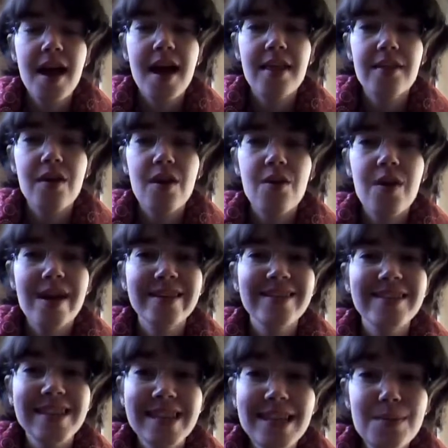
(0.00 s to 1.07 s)
and go as
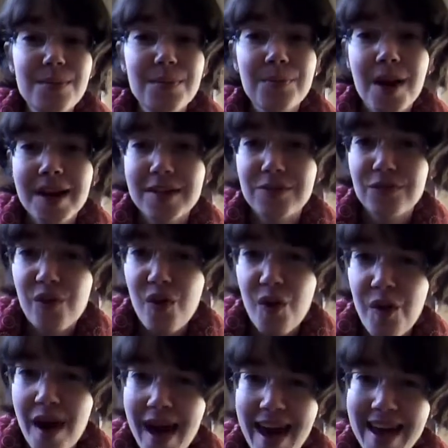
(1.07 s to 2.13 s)
deep as
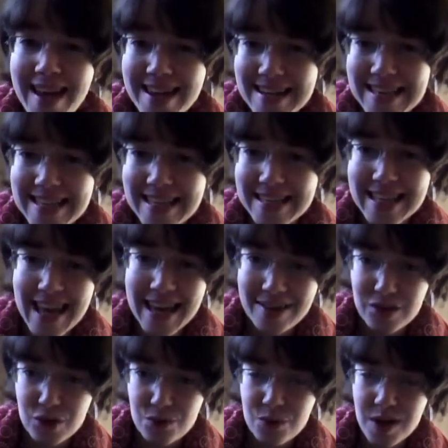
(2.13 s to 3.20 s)
far in this
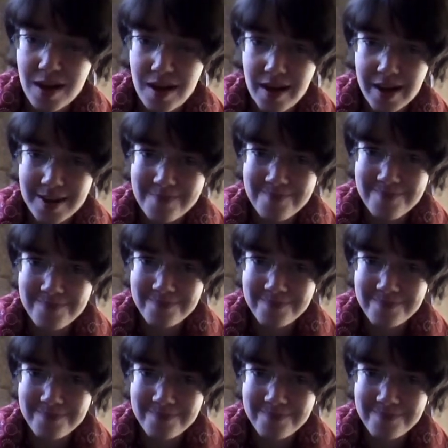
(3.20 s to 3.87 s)
as you would like.